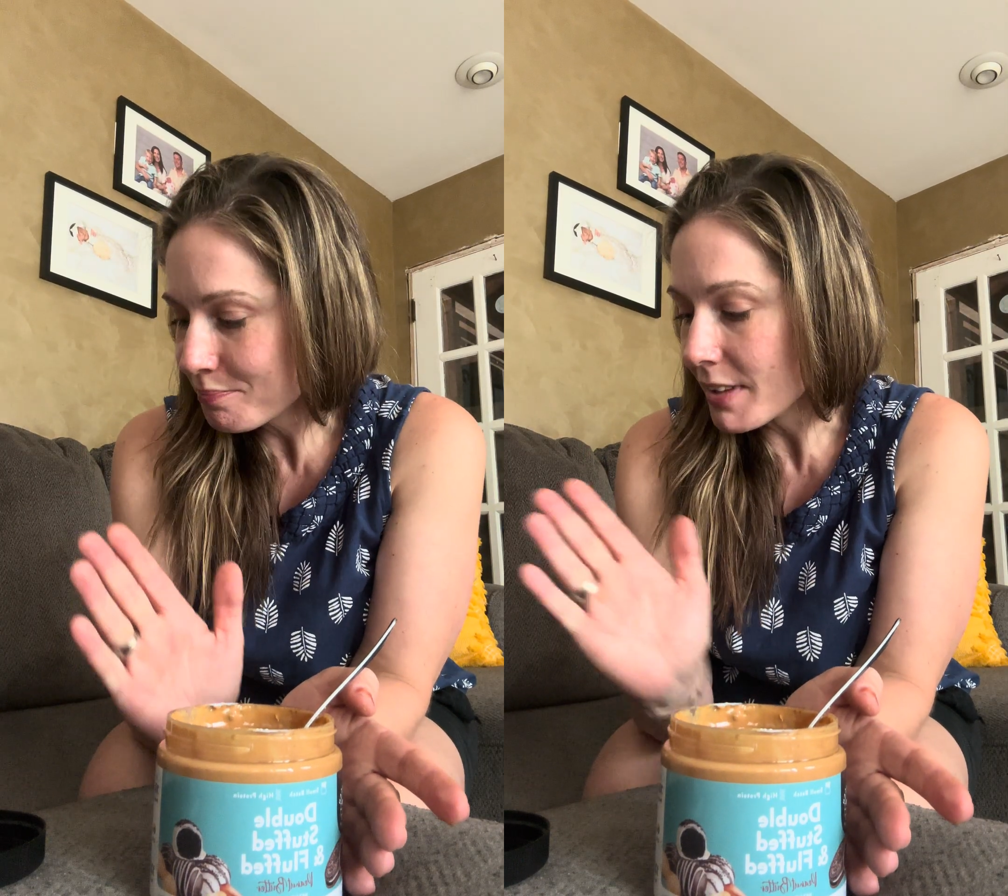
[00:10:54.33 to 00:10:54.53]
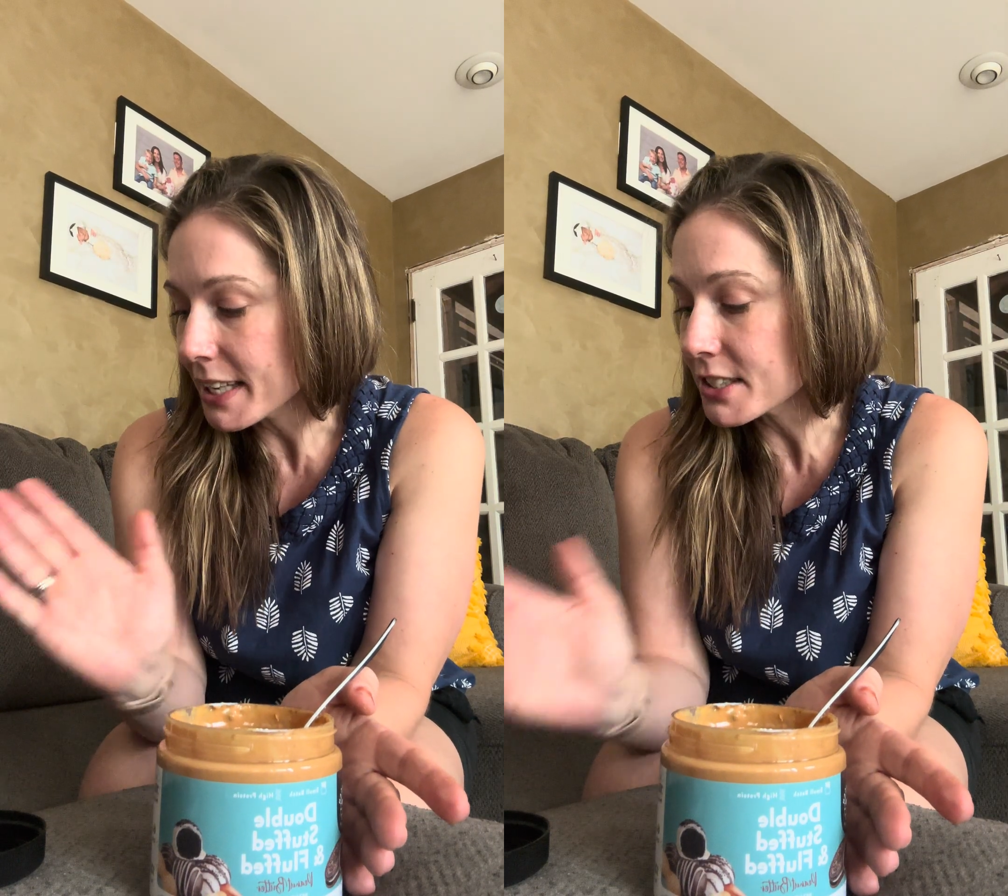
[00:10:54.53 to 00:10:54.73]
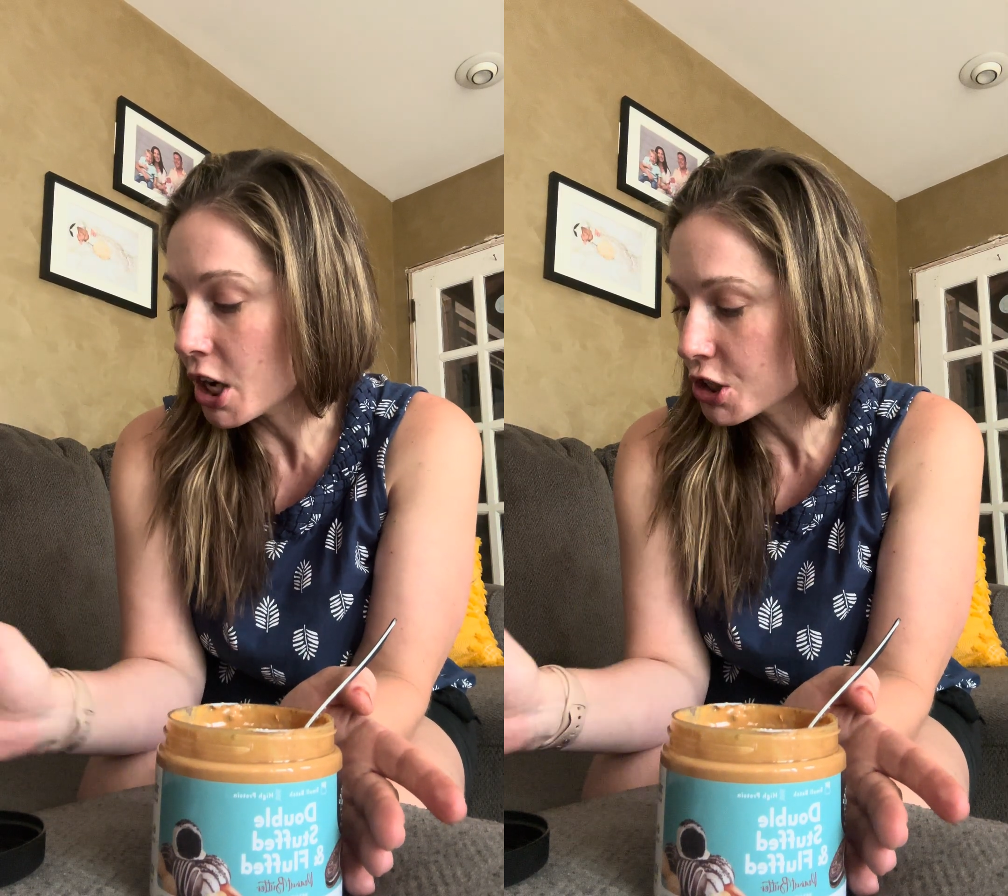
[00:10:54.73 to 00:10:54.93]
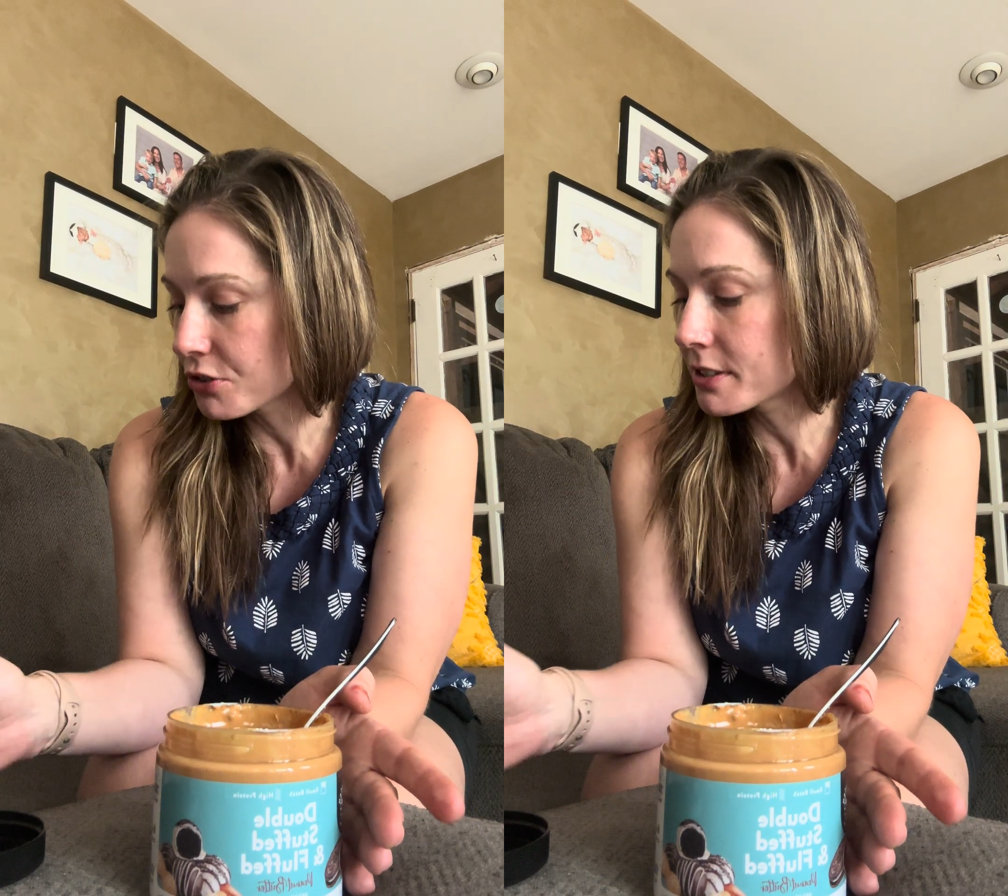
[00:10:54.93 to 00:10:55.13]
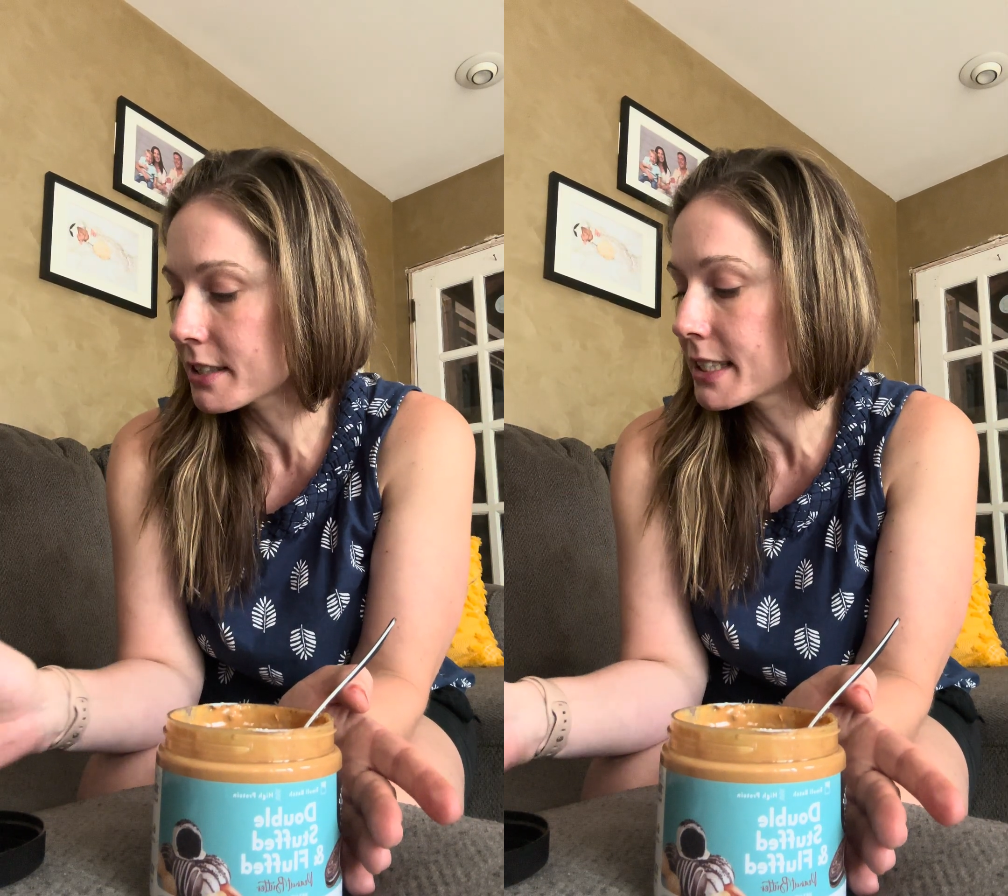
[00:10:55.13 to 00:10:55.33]
it's
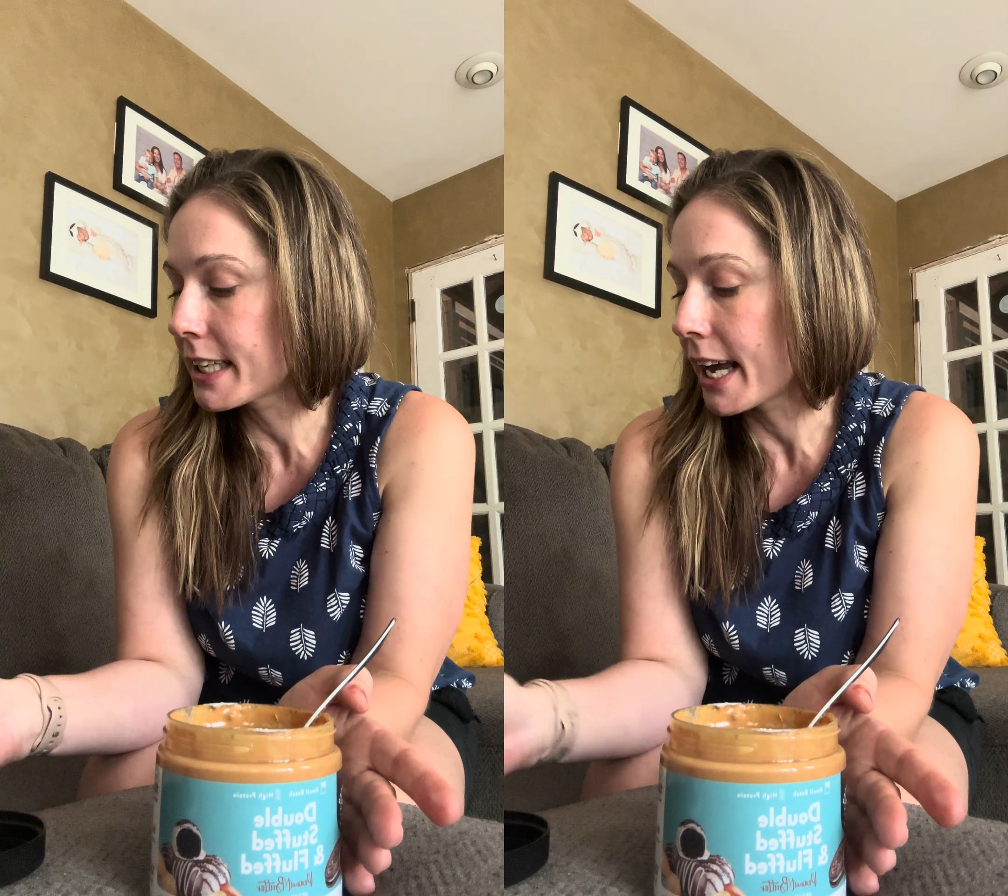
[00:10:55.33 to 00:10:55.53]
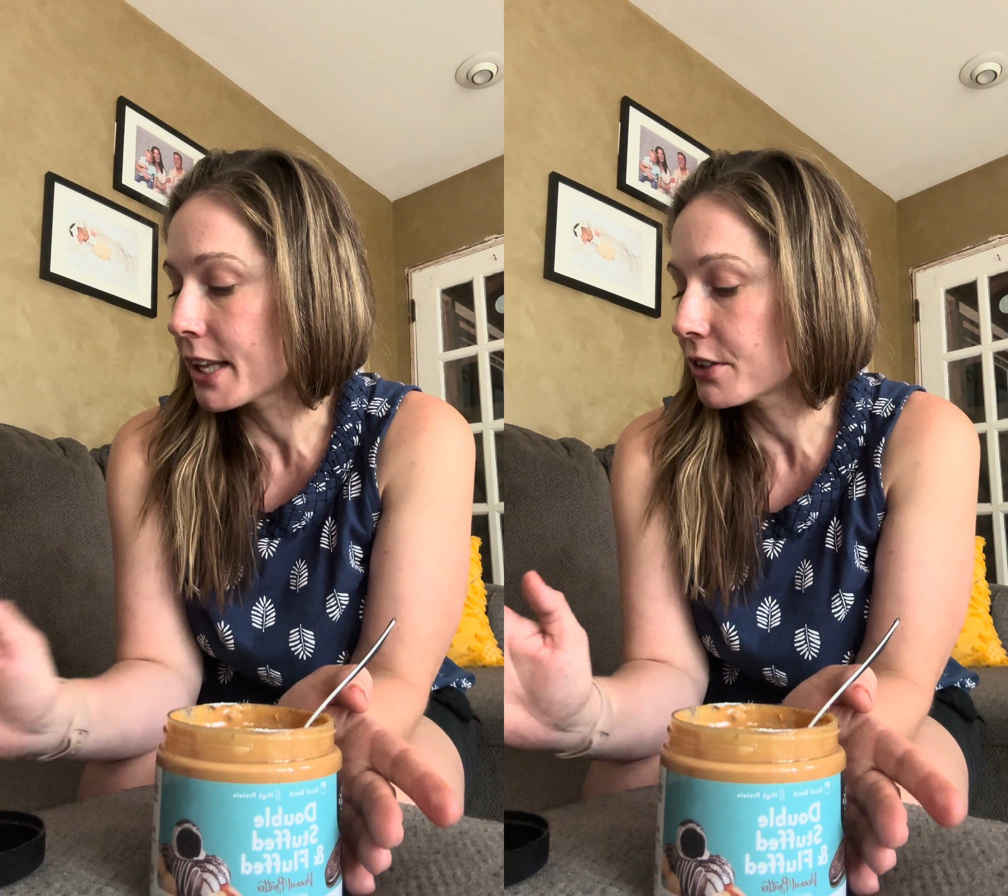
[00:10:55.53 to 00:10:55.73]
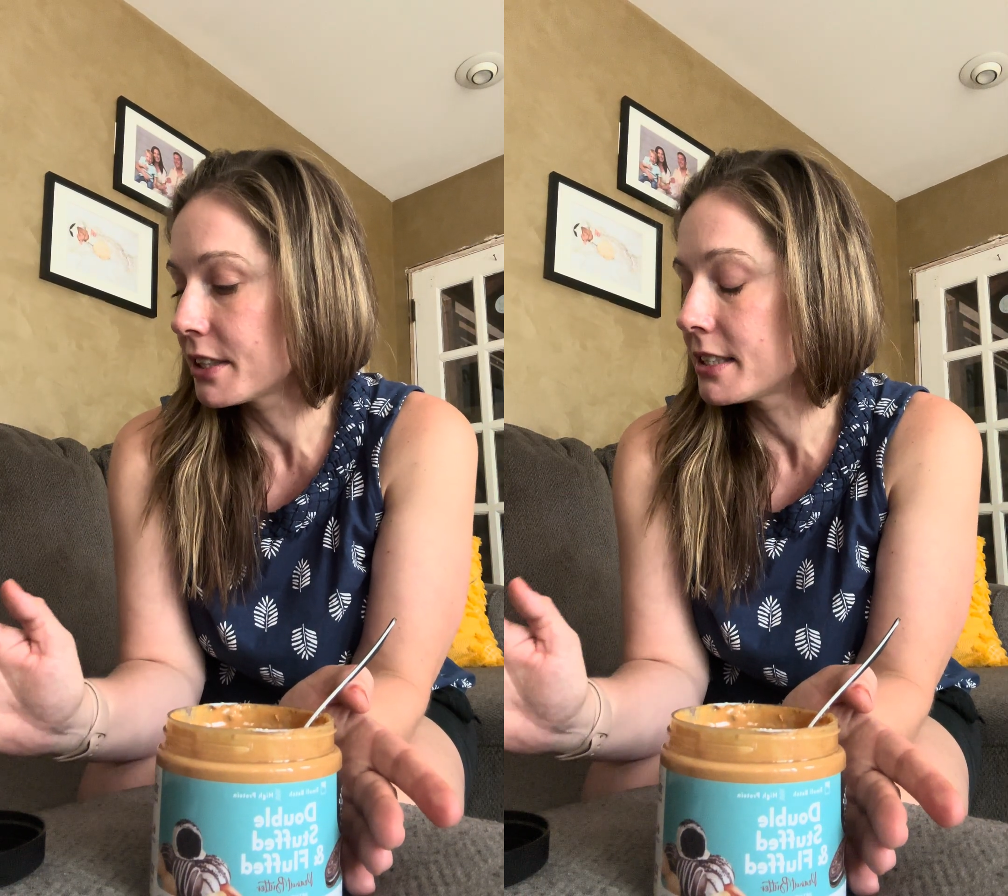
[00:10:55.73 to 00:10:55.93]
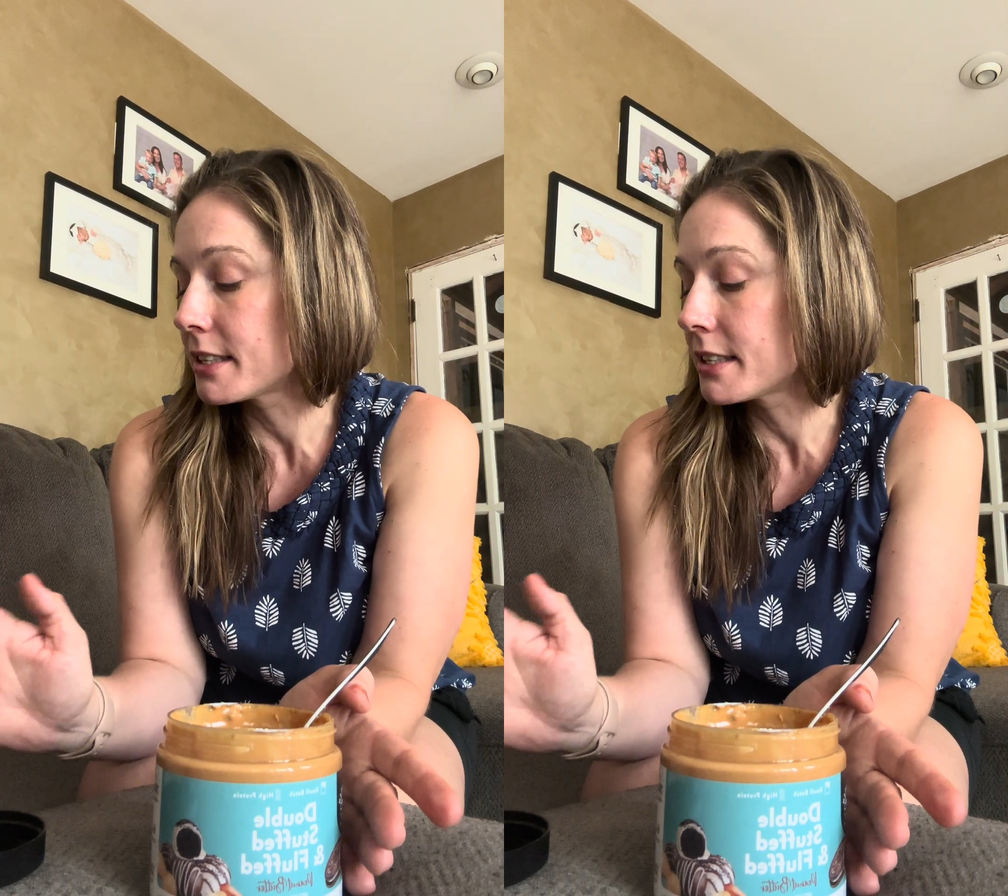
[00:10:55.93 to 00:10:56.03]
160 calories,